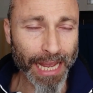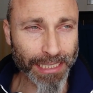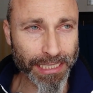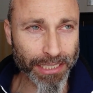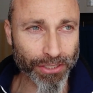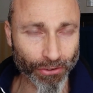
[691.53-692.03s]

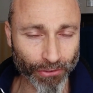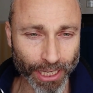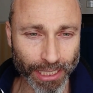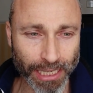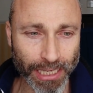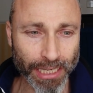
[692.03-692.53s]
and this is
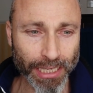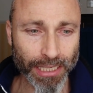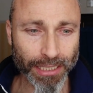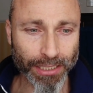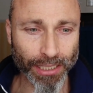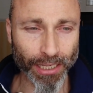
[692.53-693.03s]
already
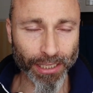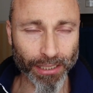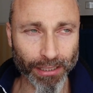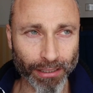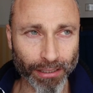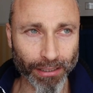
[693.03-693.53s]
uh,
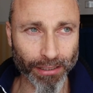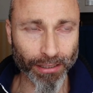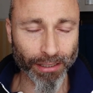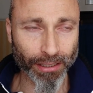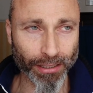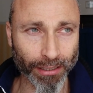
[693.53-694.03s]

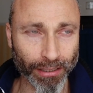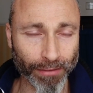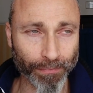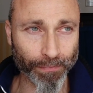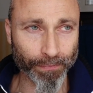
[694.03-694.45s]
uh,